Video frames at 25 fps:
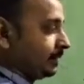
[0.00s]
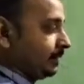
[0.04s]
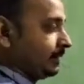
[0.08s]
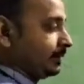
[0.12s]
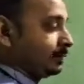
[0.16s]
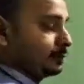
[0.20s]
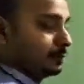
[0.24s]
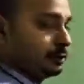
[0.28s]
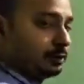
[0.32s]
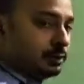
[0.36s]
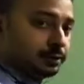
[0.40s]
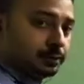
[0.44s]
It
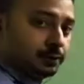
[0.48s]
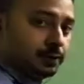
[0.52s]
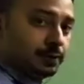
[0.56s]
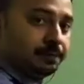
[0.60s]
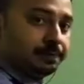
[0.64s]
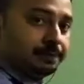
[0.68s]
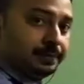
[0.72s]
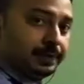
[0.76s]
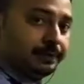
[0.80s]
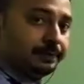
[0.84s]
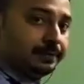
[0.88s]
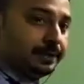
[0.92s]
is called
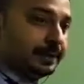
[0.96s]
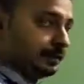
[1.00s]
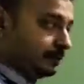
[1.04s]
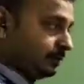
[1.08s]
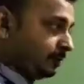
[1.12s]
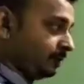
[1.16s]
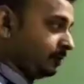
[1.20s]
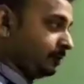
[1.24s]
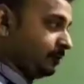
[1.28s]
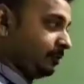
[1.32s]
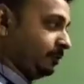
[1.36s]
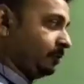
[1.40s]
complement
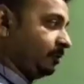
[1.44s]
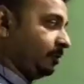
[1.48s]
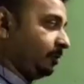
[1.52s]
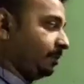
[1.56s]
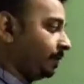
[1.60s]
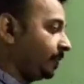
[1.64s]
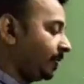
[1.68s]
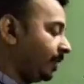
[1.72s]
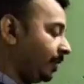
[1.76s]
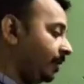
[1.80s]
also.